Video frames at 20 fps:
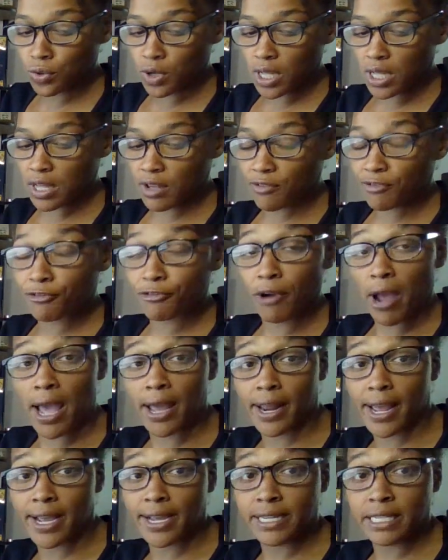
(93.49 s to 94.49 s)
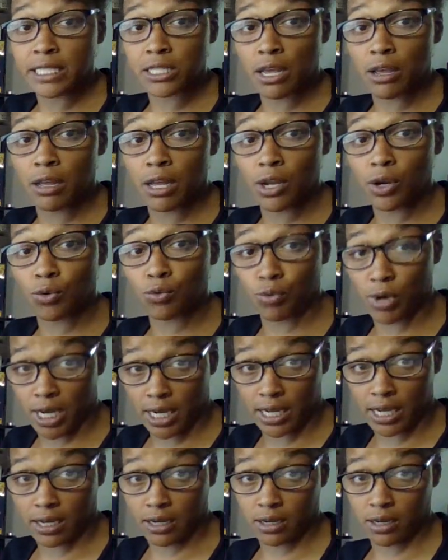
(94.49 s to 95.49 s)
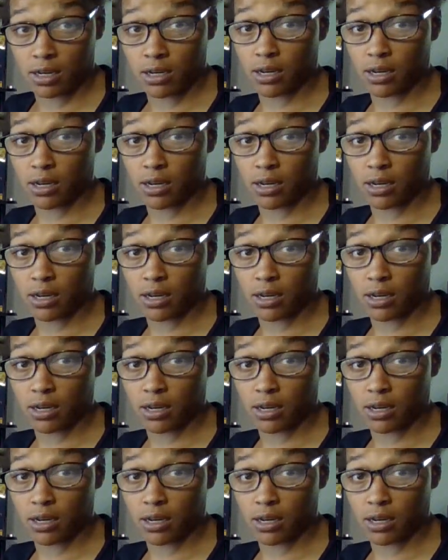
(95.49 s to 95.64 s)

Friday's reading.